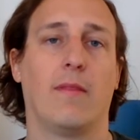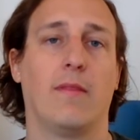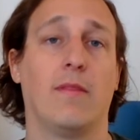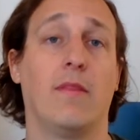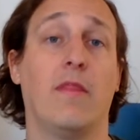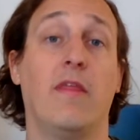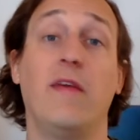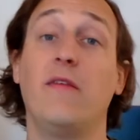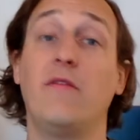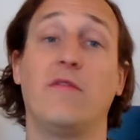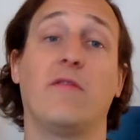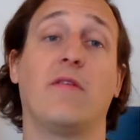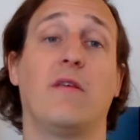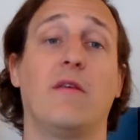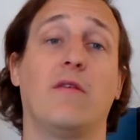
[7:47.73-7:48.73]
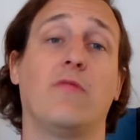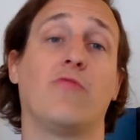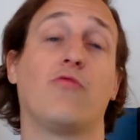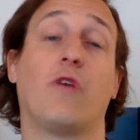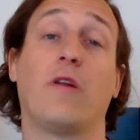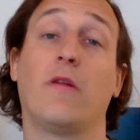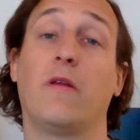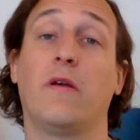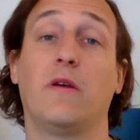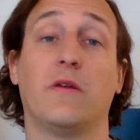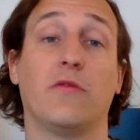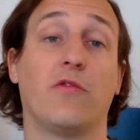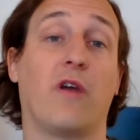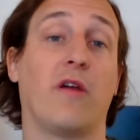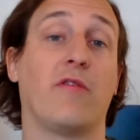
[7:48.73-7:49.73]
This is readily
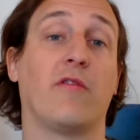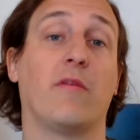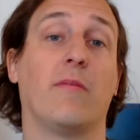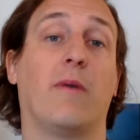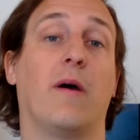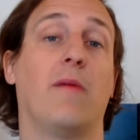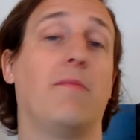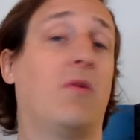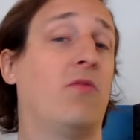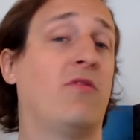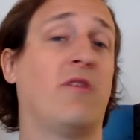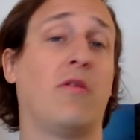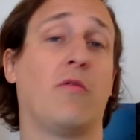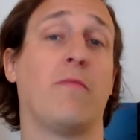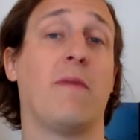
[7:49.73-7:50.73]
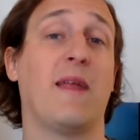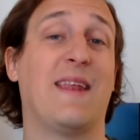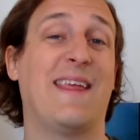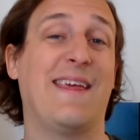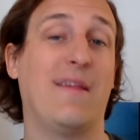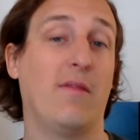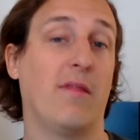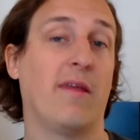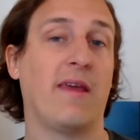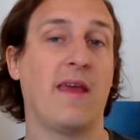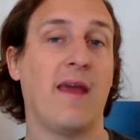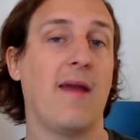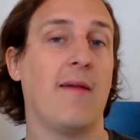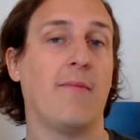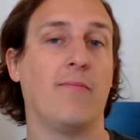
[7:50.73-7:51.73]
contrasted by most other men in the
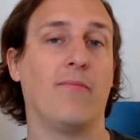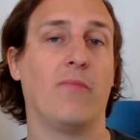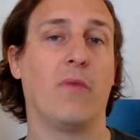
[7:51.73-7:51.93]
game.